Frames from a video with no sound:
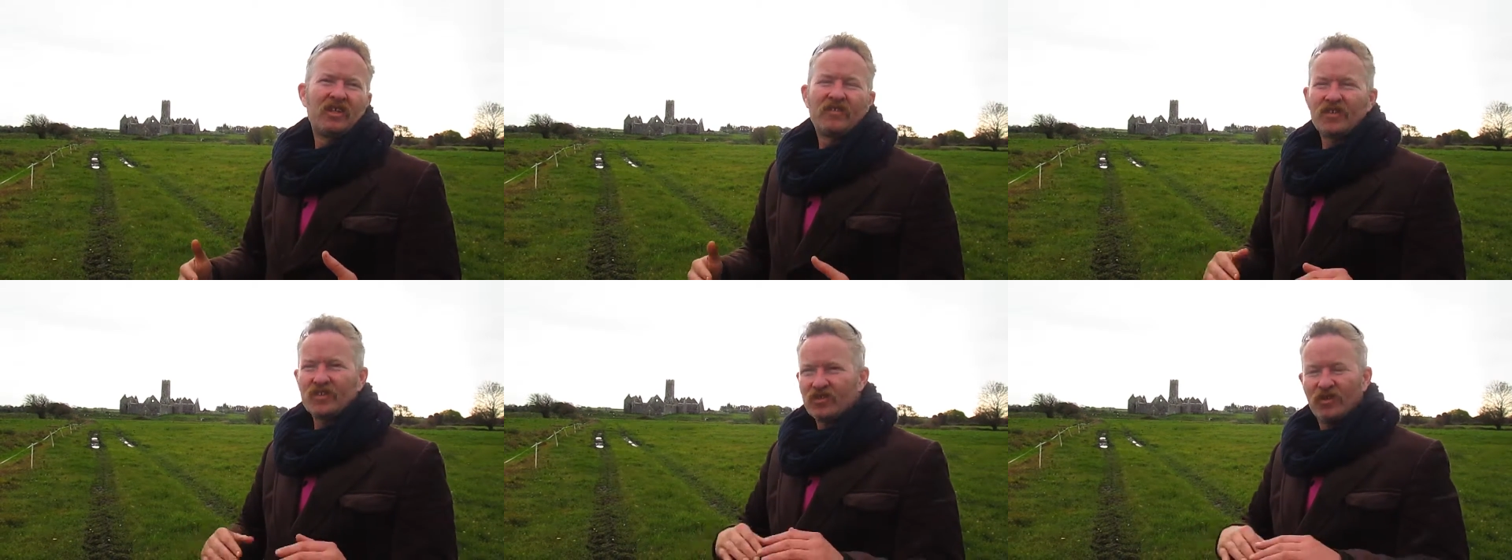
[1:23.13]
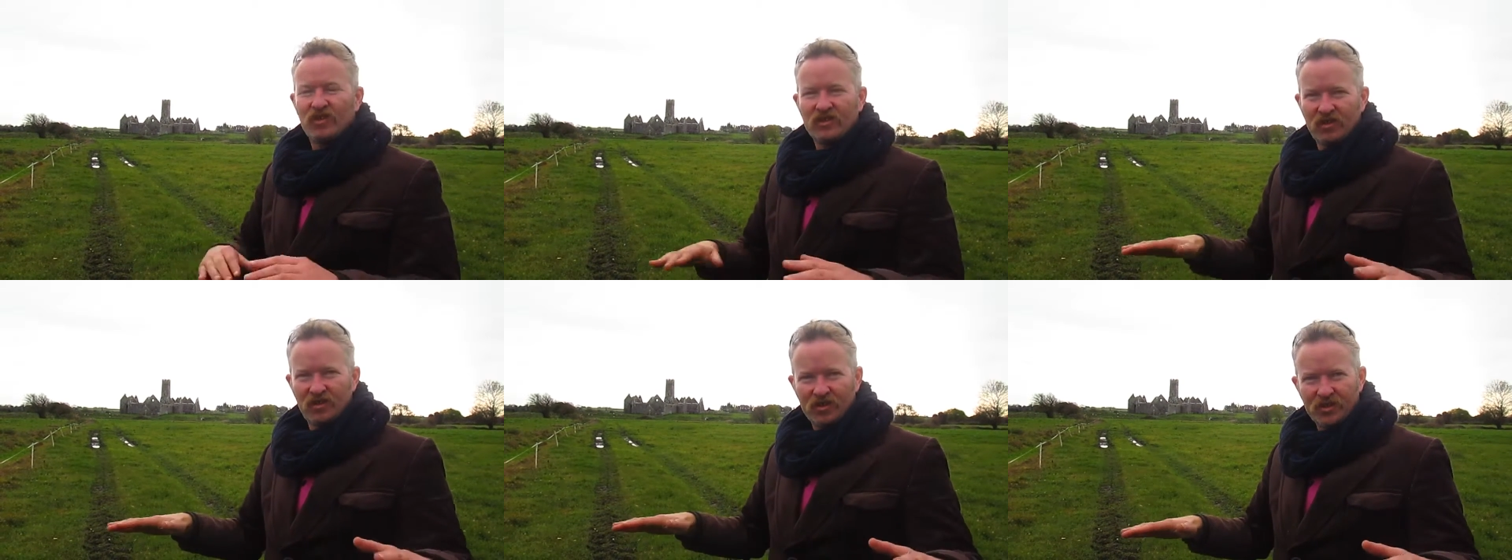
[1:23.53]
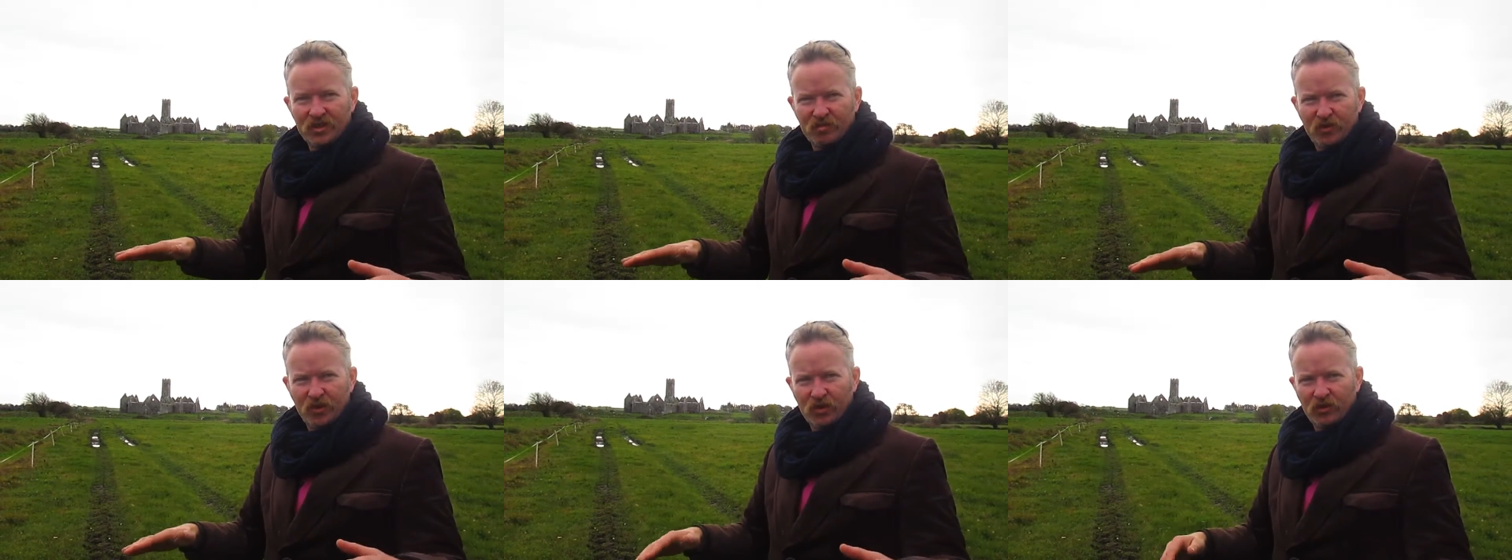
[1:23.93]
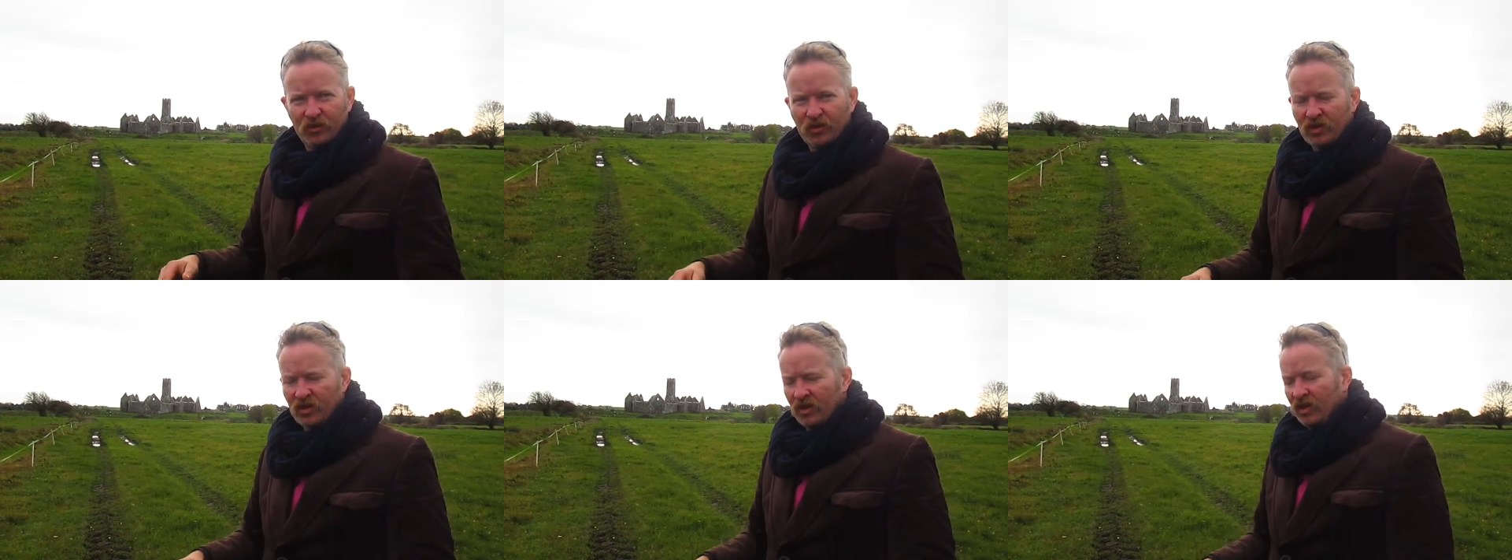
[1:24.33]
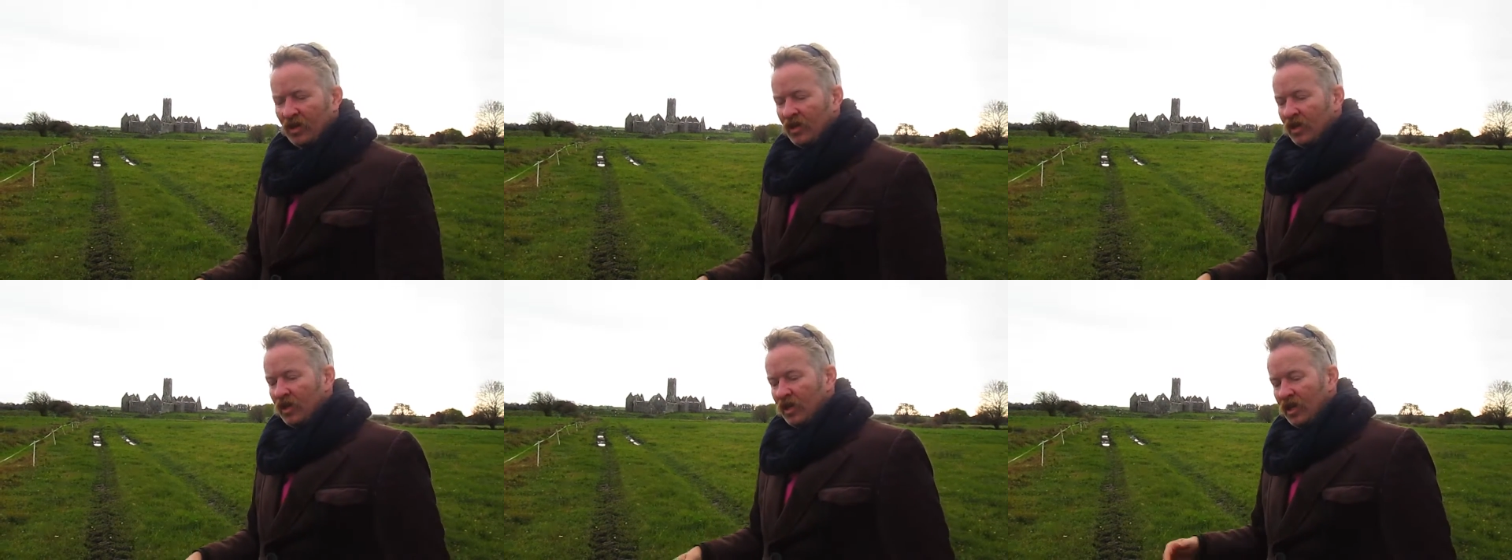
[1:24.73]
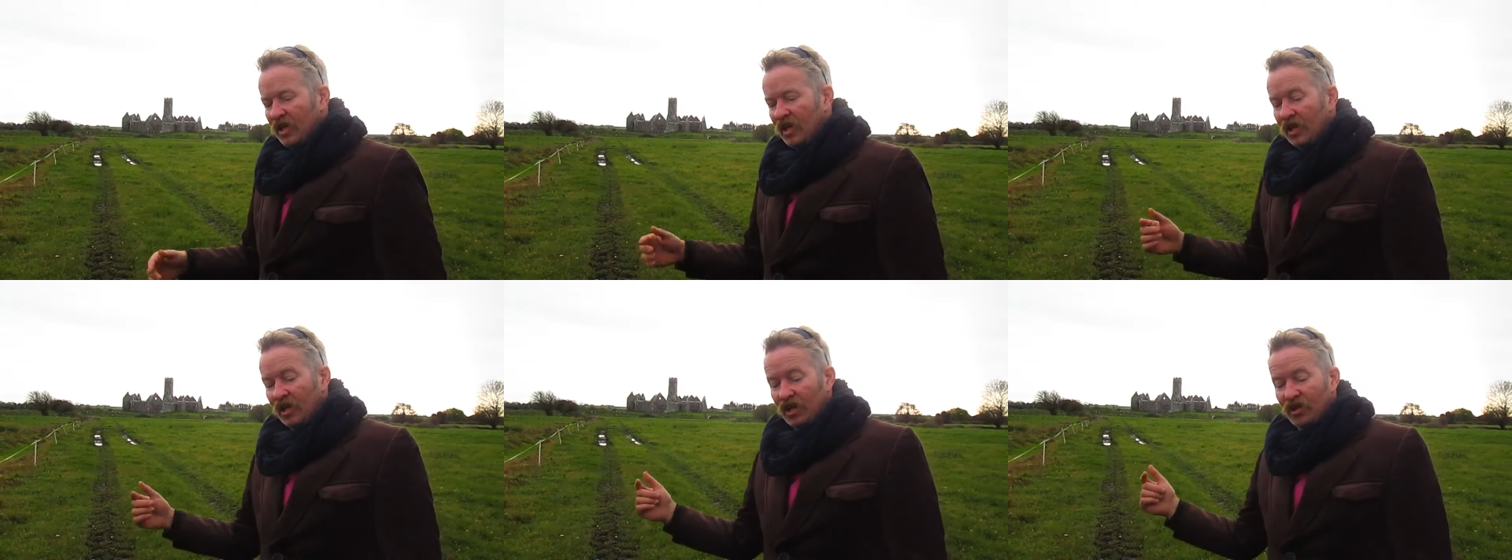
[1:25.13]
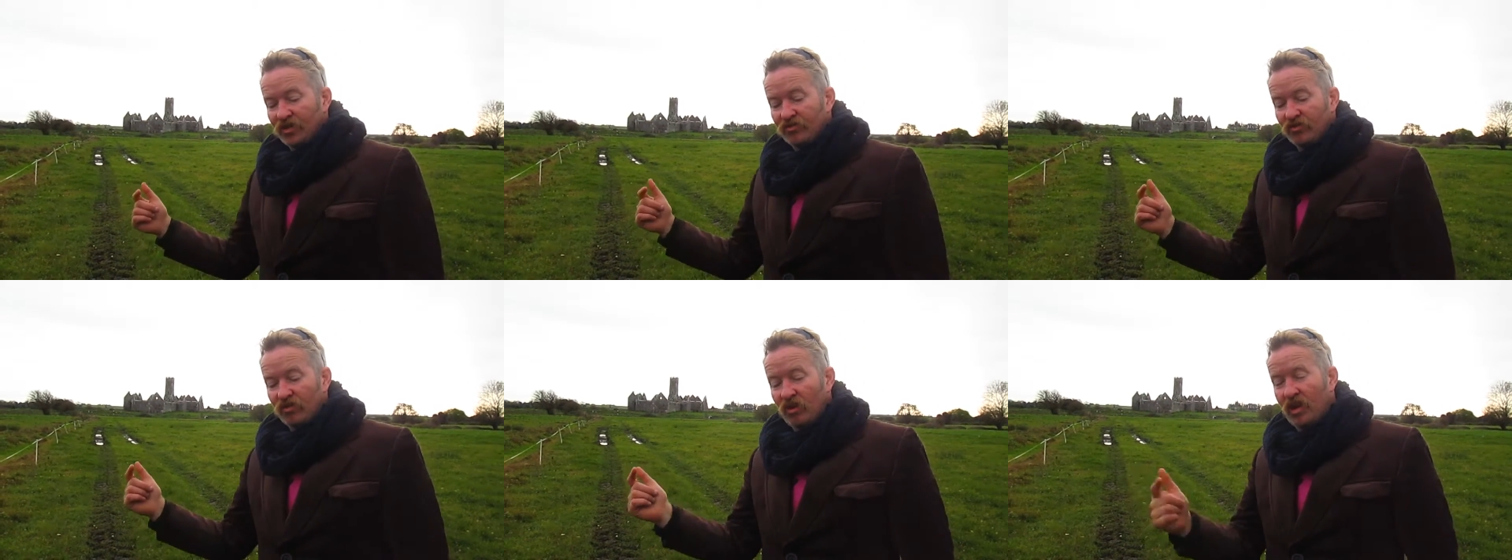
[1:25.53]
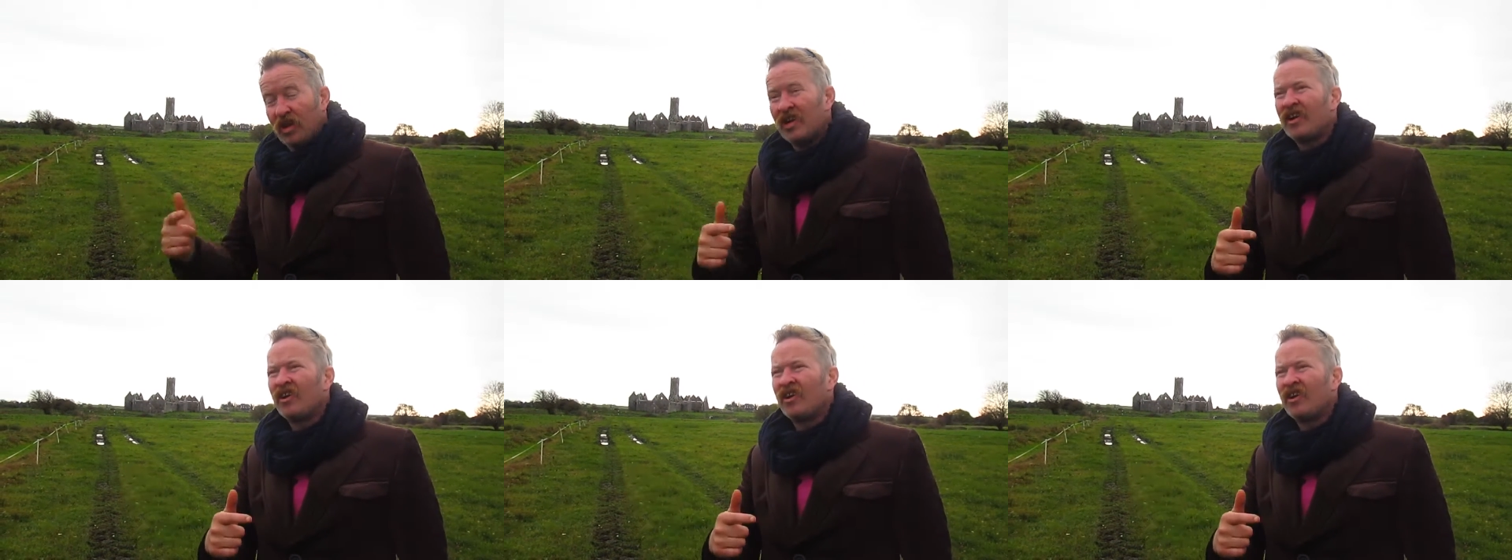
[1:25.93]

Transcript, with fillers: This guy's lost his bottle, and he goes right